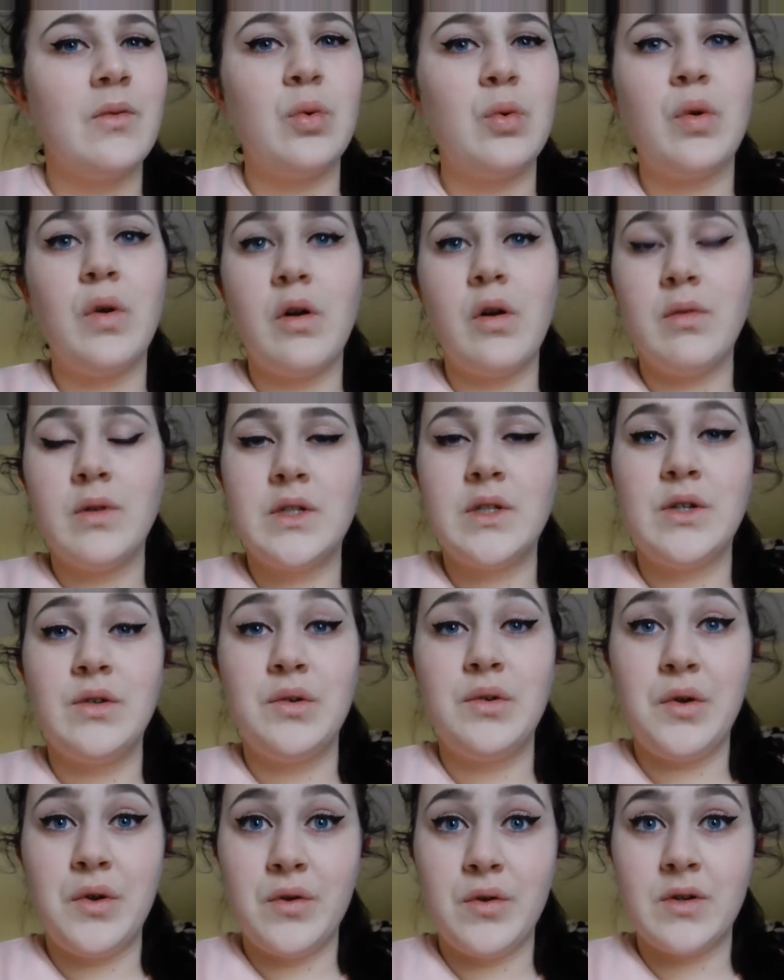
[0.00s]
We're going
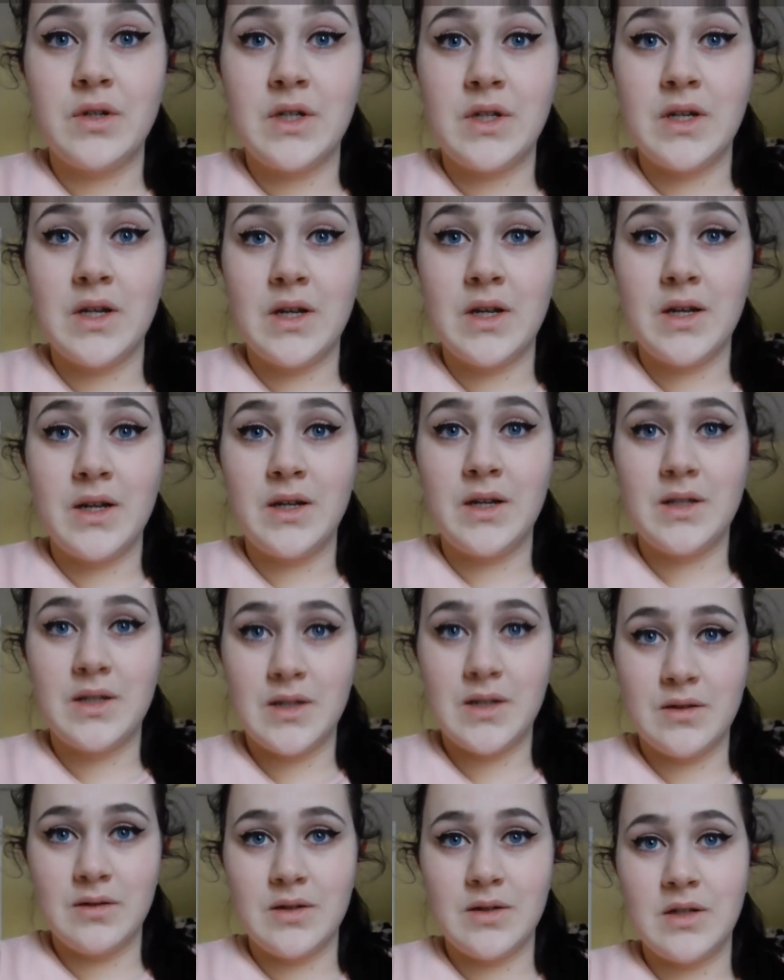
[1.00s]
to New York today,
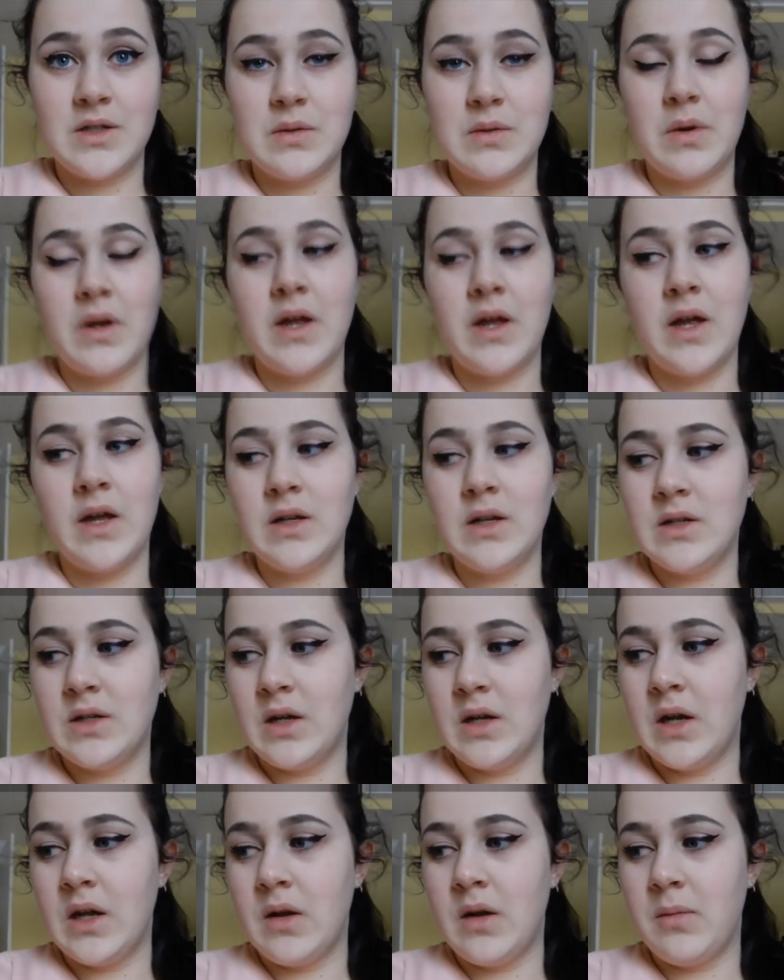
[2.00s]
so that's why I had
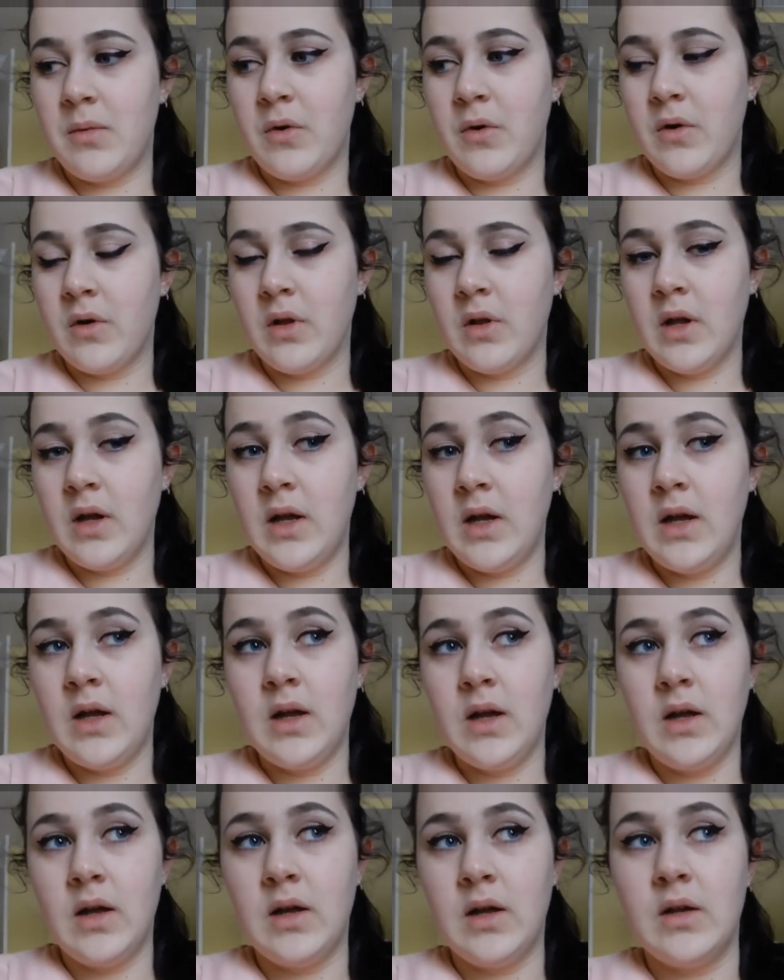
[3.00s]
to get up
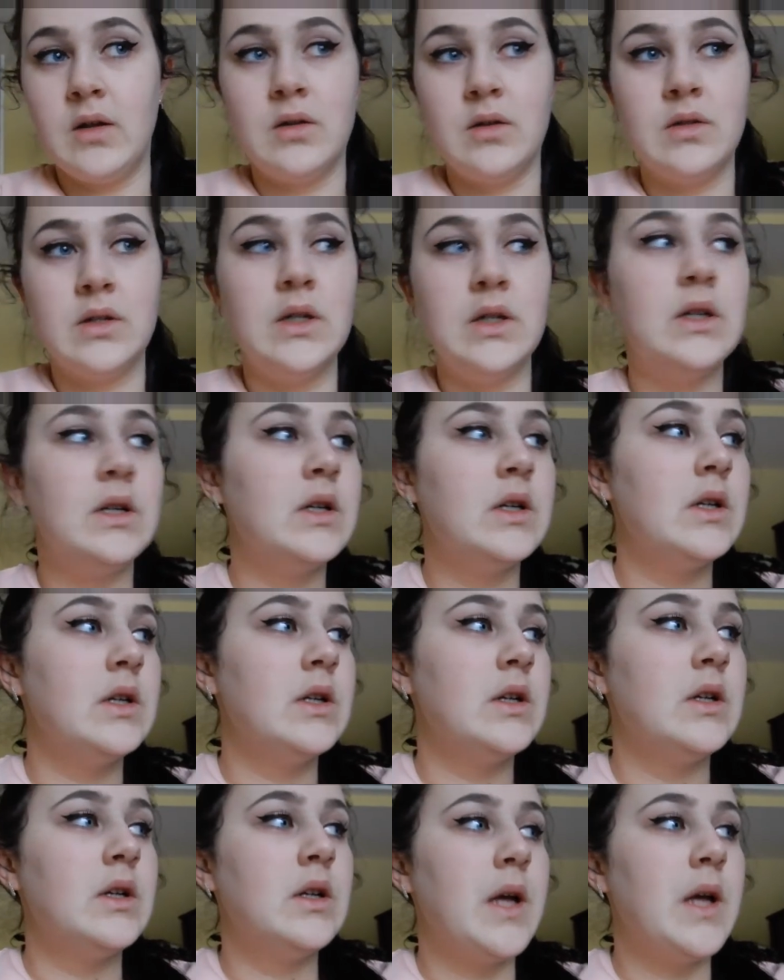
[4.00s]
early, and
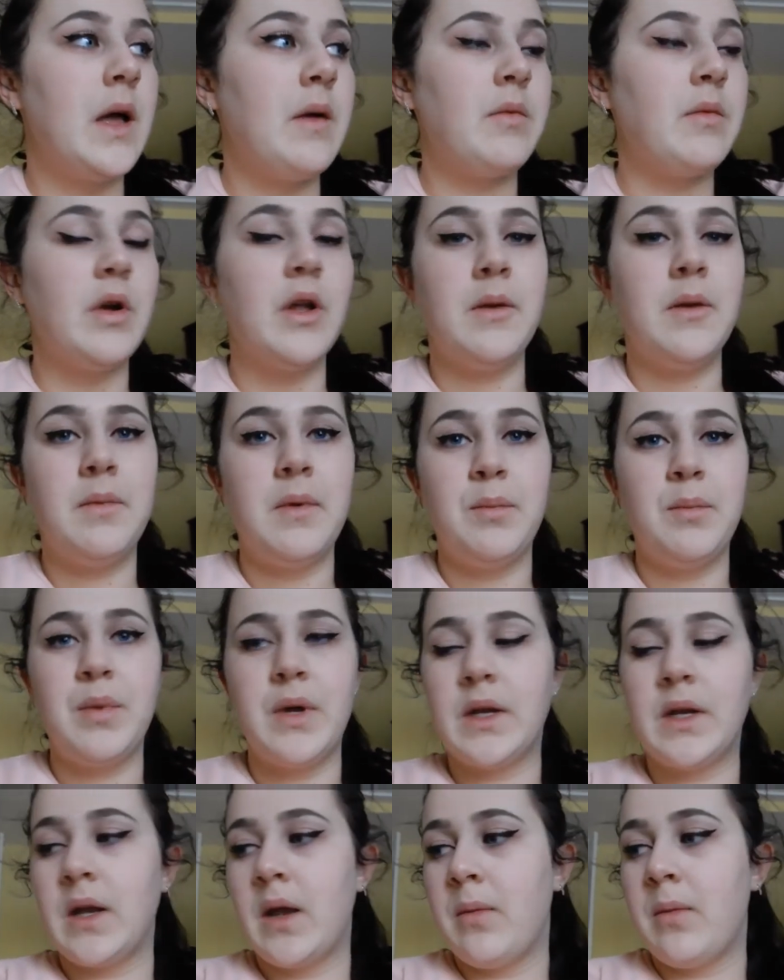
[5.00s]
I'm gonna be
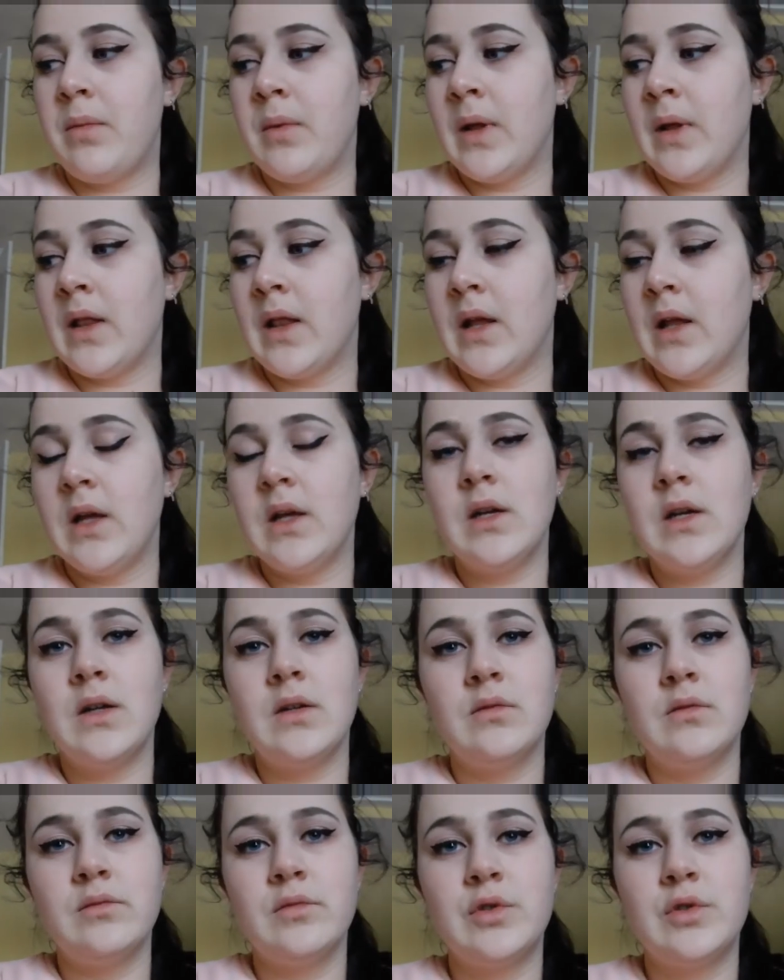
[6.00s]
picked up in
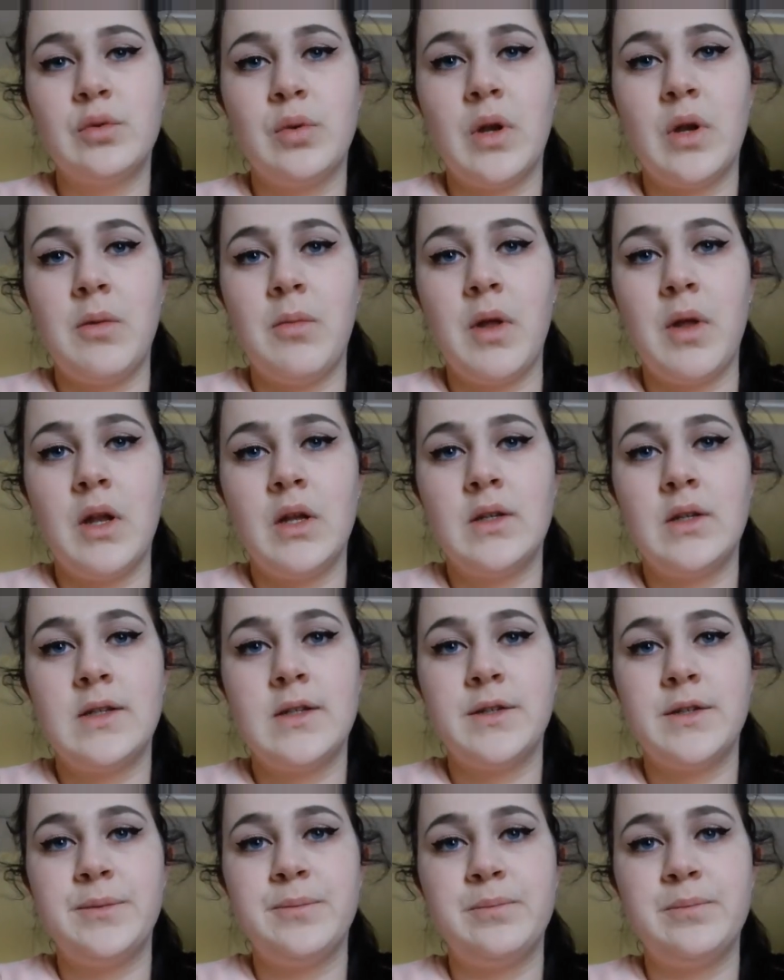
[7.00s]
like 20
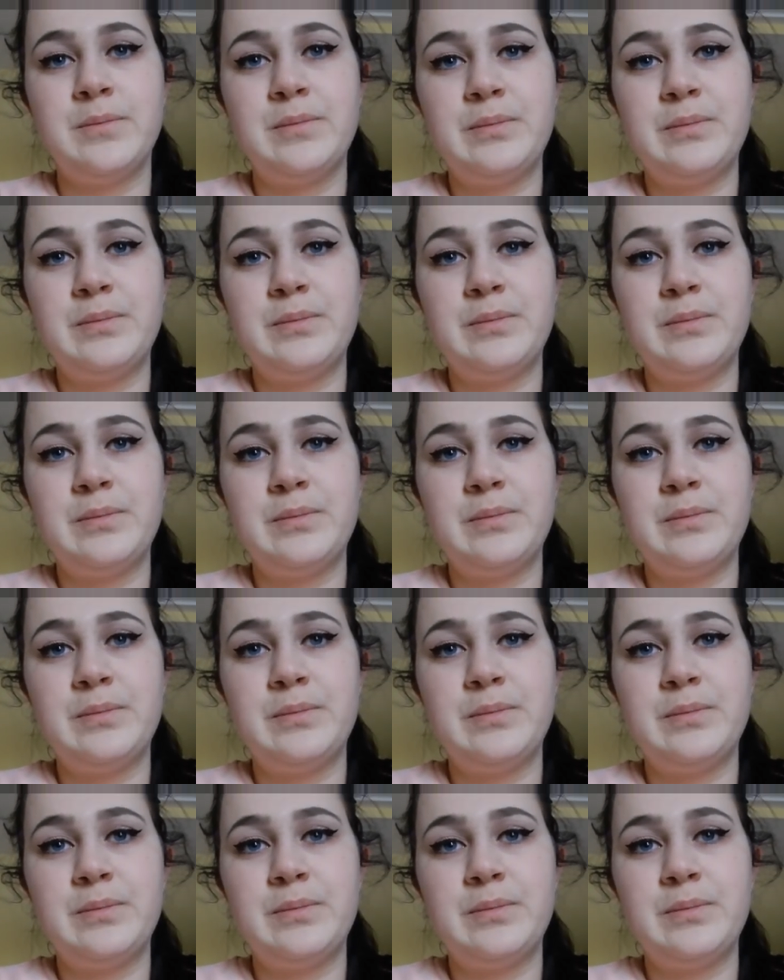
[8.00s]
minutes